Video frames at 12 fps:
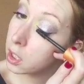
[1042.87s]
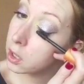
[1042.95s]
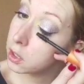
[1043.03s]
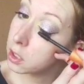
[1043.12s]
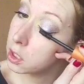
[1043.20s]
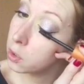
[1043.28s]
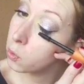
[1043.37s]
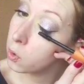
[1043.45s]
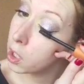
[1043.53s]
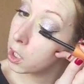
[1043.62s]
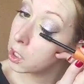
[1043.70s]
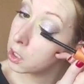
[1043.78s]

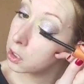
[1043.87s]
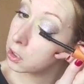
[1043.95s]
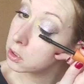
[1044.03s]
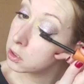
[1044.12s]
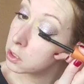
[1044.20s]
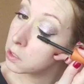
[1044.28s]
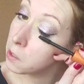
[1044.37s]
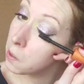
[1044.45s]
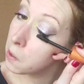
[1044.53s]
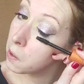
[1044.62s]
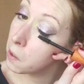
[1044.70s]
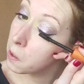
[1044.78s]
Nothing
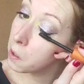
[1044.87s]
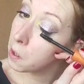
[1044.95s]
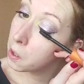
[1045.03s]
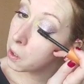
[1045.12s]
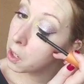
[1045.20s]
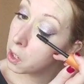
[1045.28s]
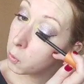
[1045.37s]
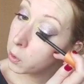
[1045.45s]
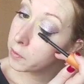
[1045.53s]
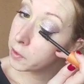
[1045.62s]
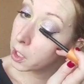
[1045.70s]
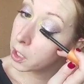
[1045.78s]
wild.
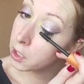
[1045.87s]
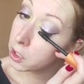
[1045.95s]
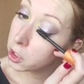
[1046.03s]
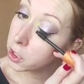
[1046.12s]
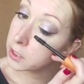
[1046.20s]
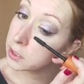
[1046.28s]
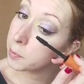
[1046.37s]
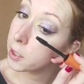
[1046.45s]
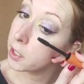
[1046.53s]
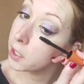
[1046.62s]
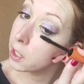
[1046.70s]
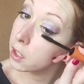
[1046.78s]
We haven't gotten to the
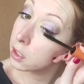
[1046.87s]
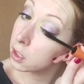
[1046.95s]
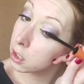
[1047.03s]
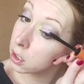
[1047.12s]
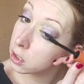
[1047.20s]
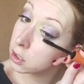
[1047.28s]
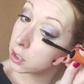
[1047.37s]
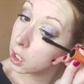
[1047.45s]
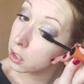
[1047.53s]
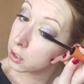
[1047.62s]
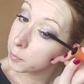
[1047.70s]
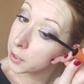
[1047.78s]
crazy part yet.
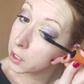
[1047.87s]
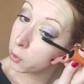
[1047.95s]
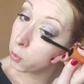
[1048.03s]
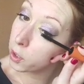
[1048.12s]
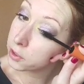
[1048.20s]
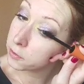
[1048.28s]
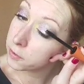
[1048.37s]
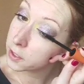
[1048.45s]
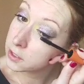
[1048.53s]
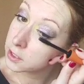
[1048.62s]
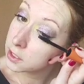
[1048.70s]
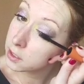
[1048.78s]
Y'all are gonna be like,
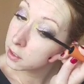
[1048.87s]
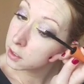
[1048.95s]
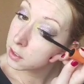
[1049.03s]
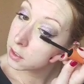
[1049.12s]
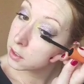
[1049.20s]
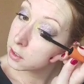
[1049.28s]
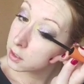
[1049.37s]
what the fuck, dude?